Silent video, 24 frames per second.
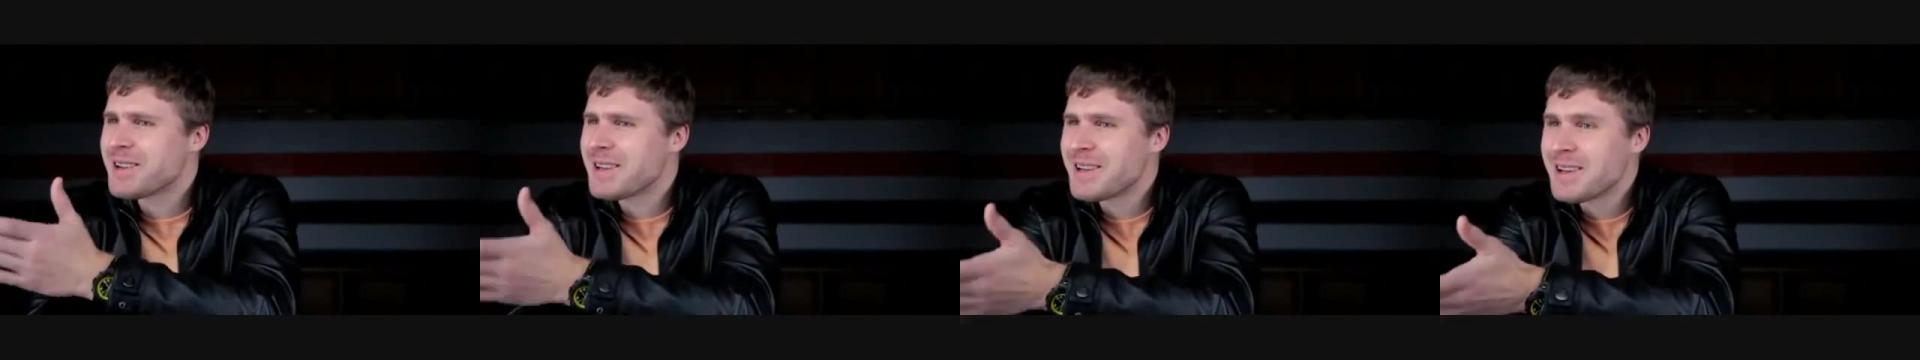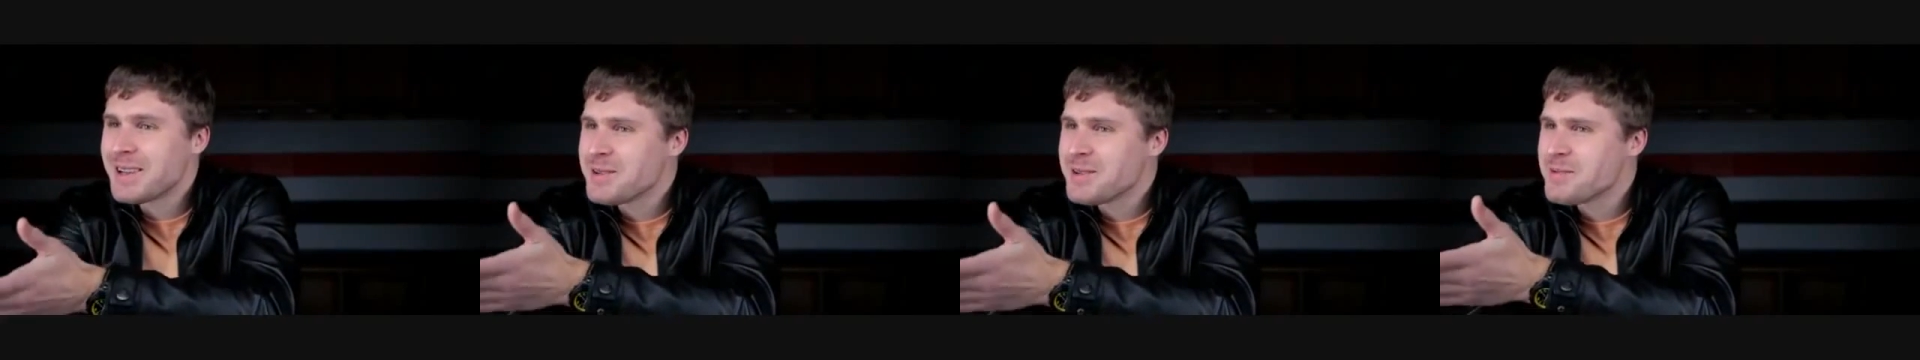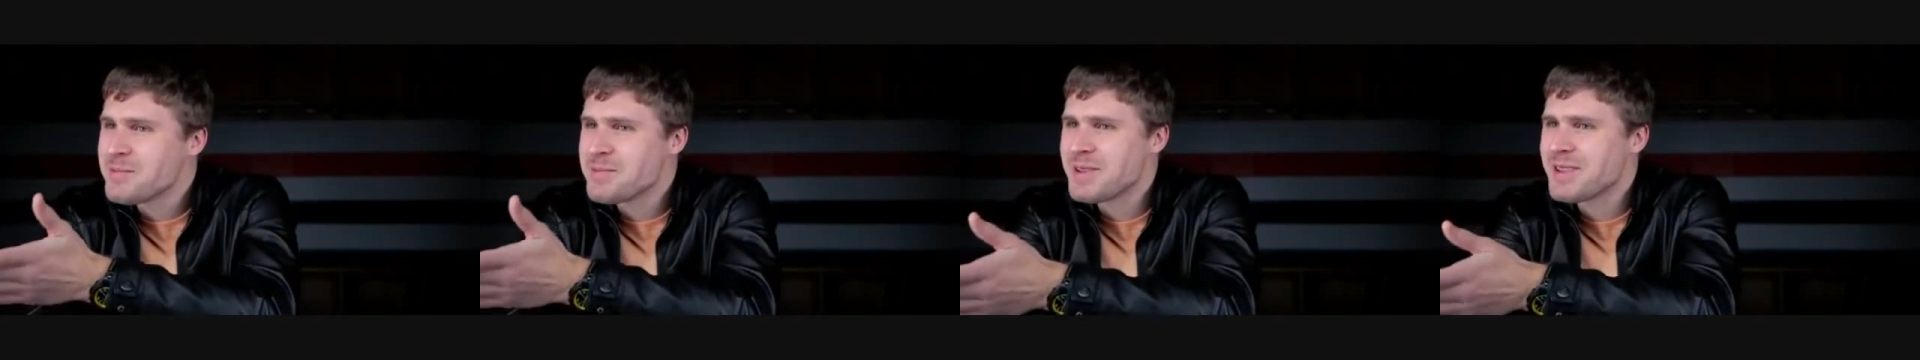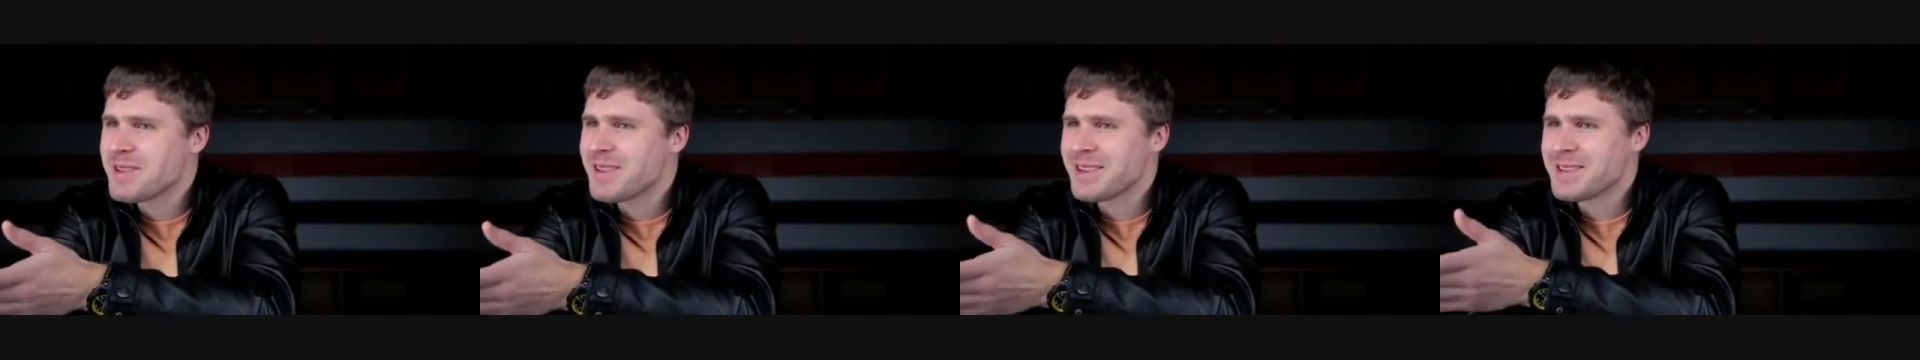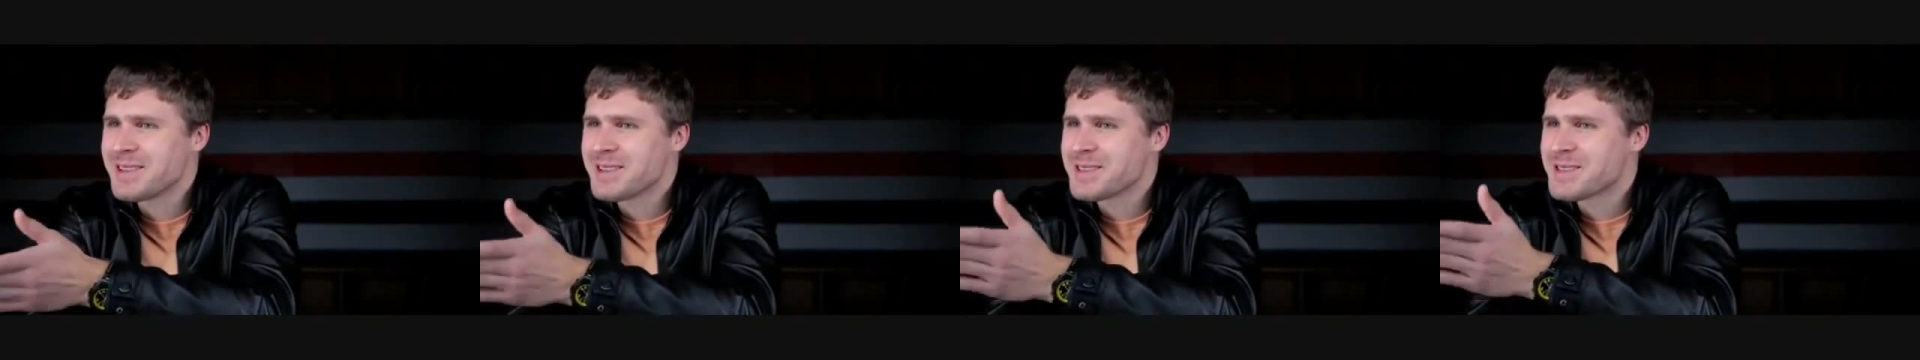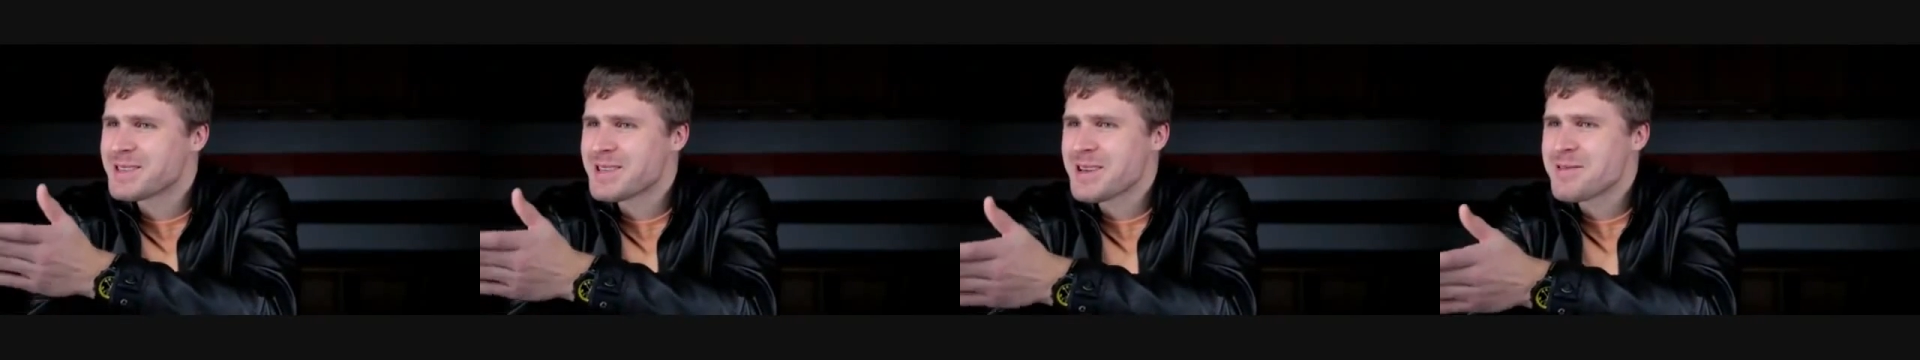hitting me in
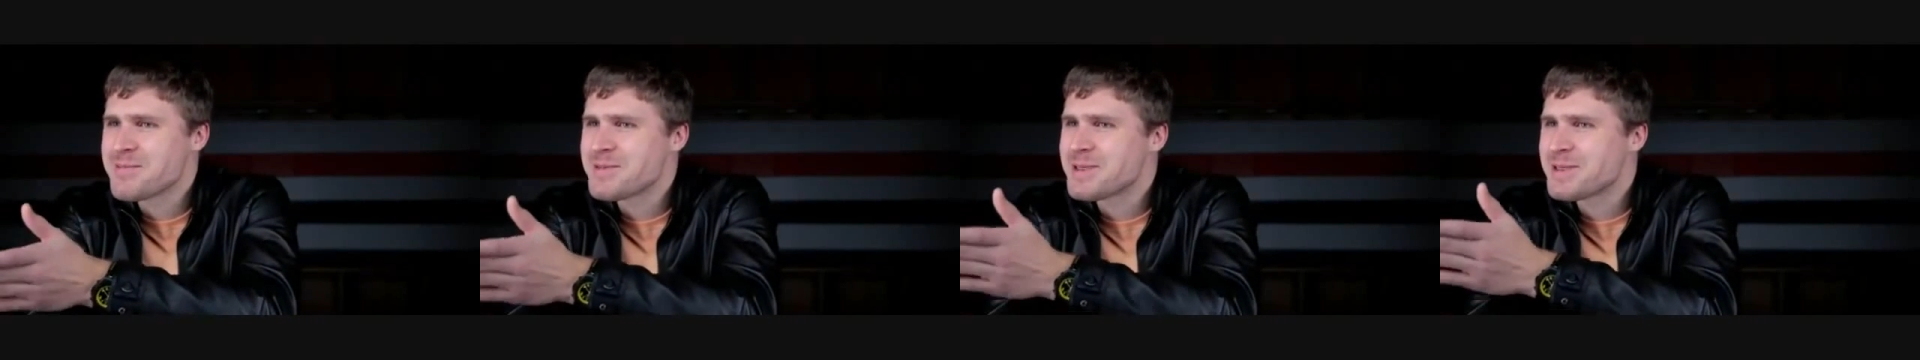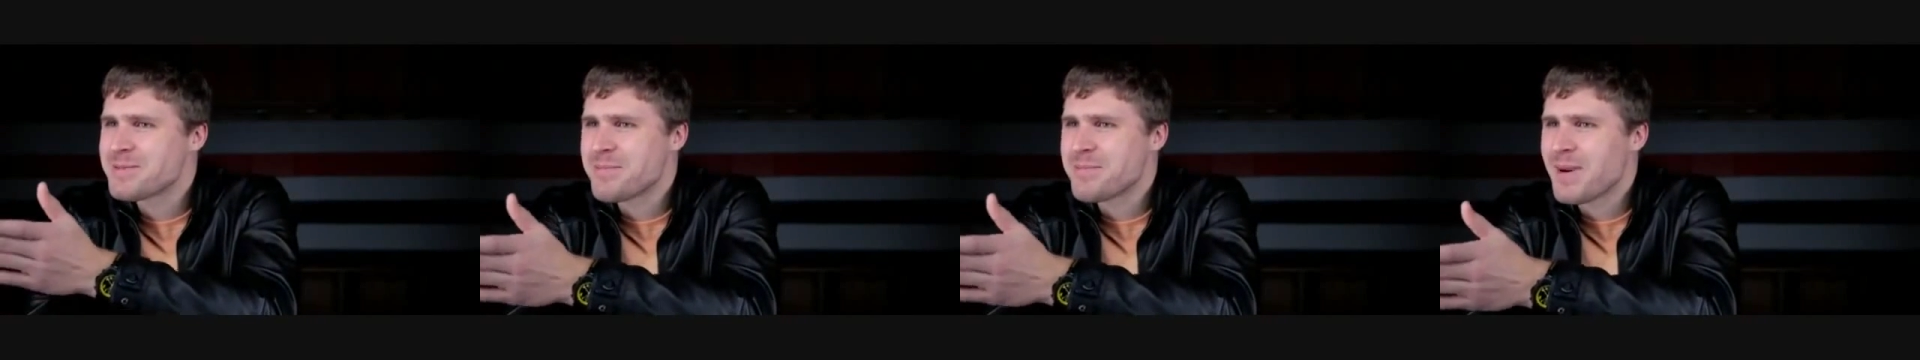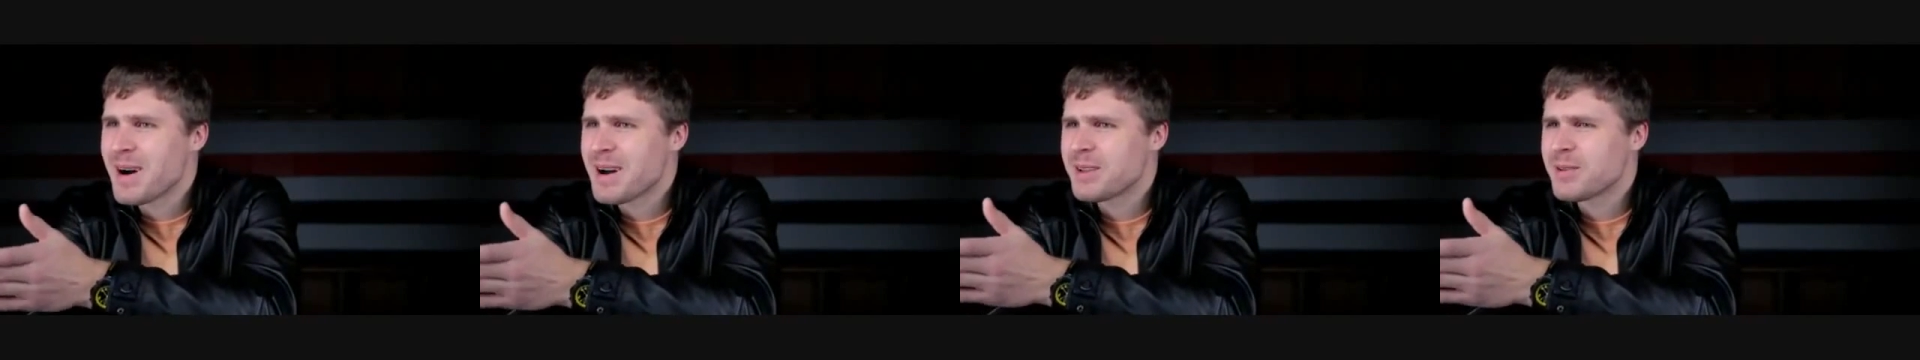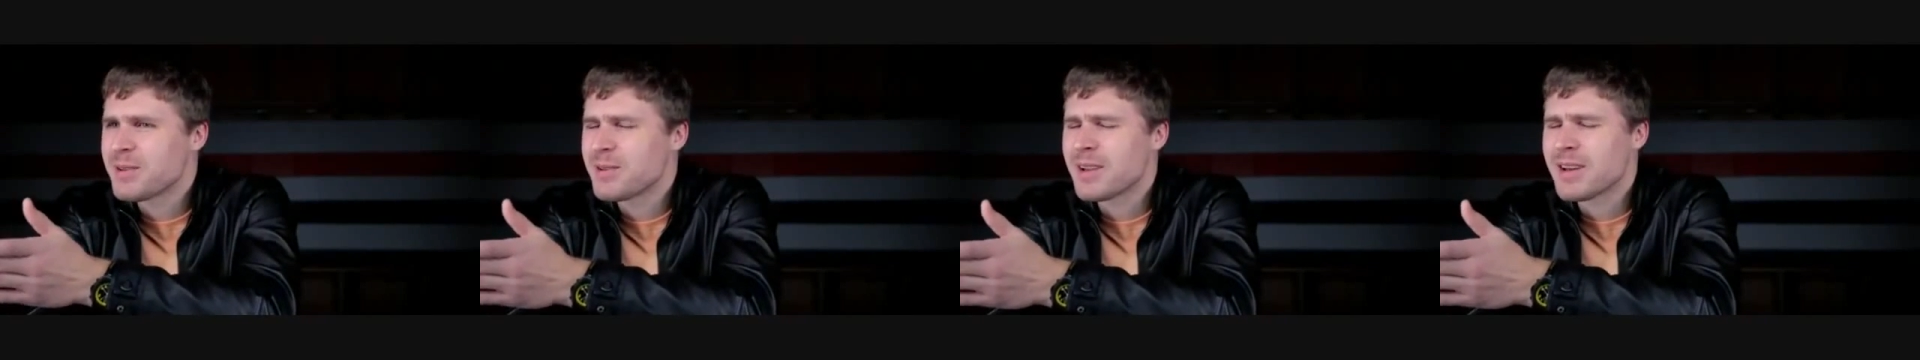the same spot.